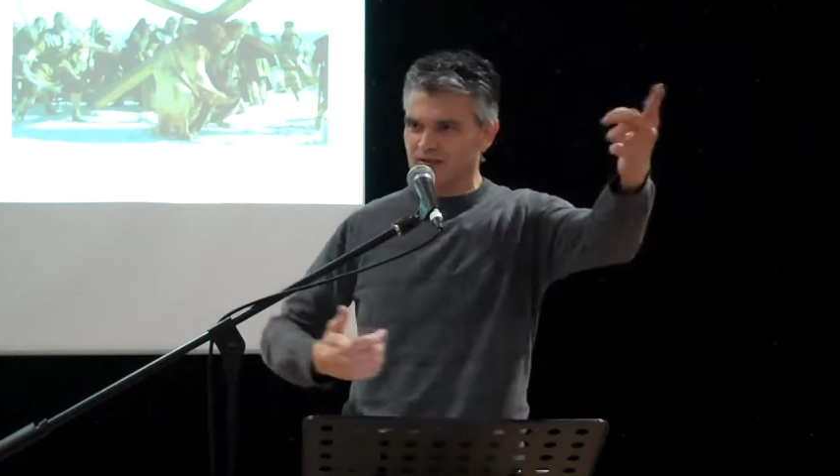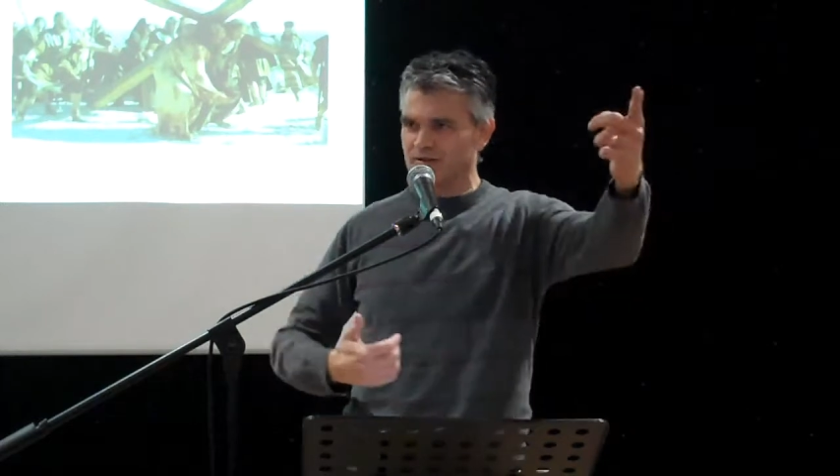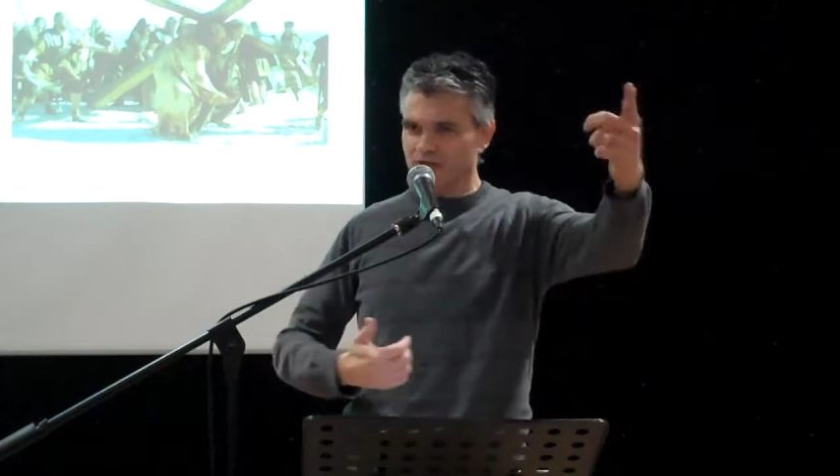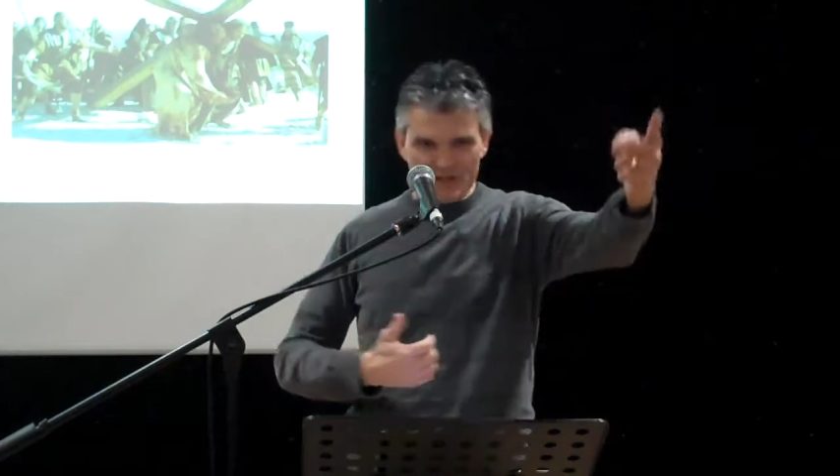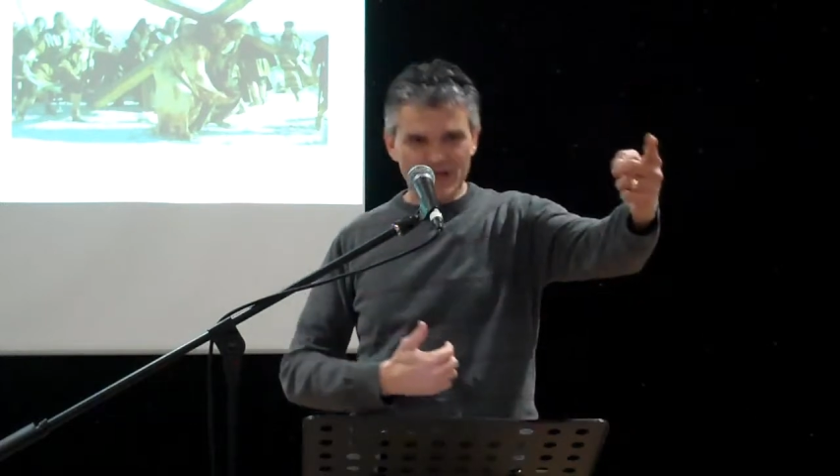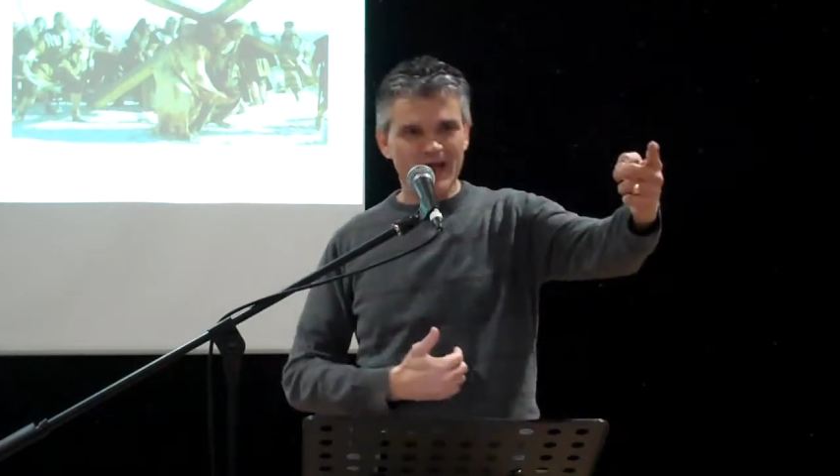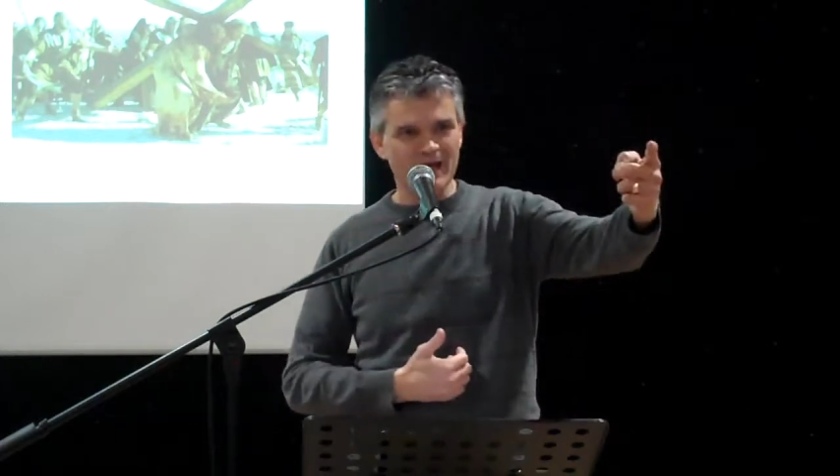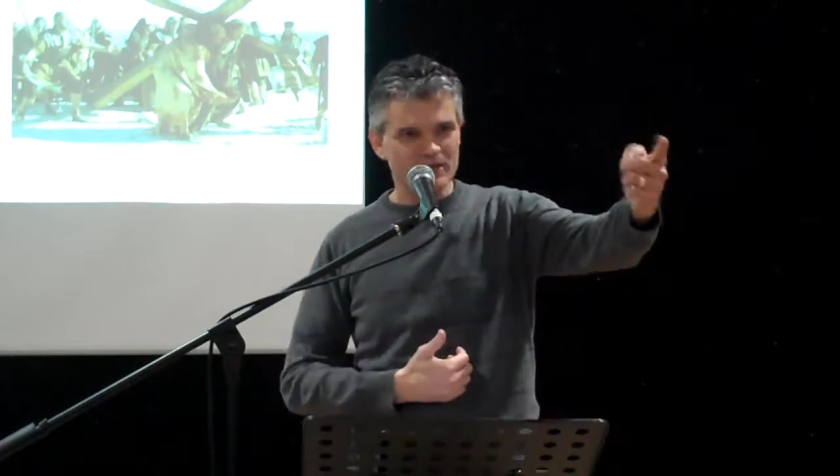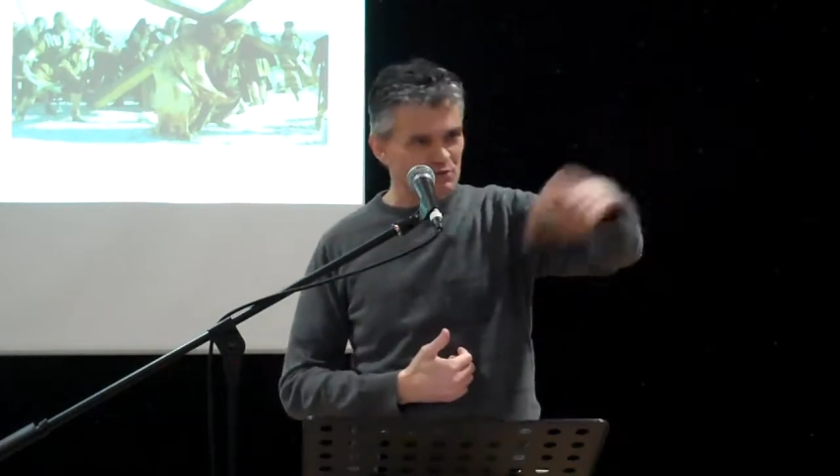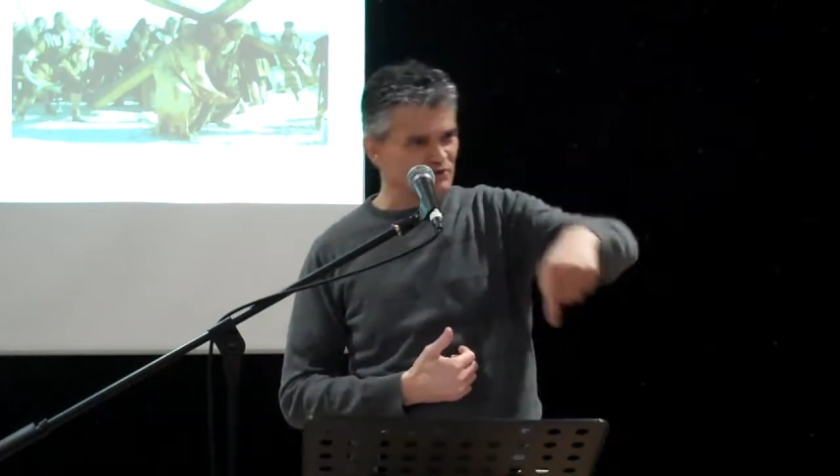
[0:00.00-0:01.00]
Their
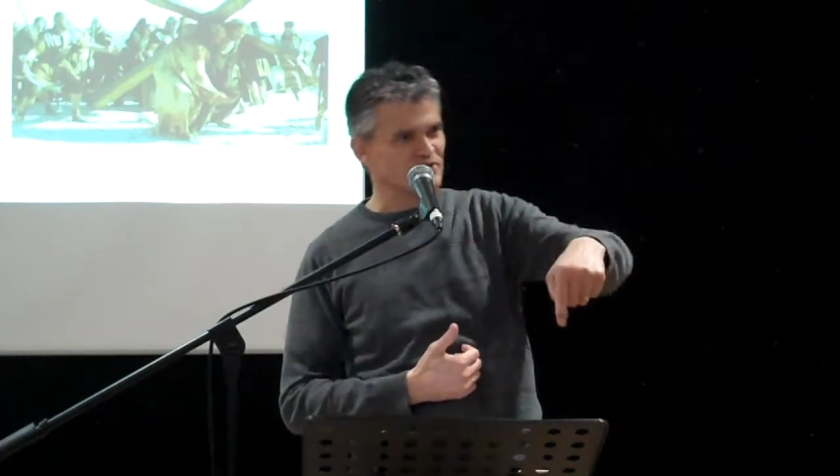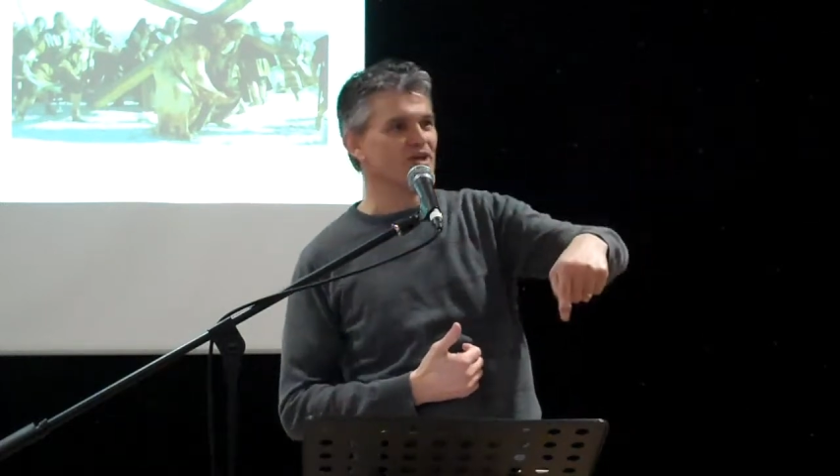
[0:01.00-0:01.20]
dad, he was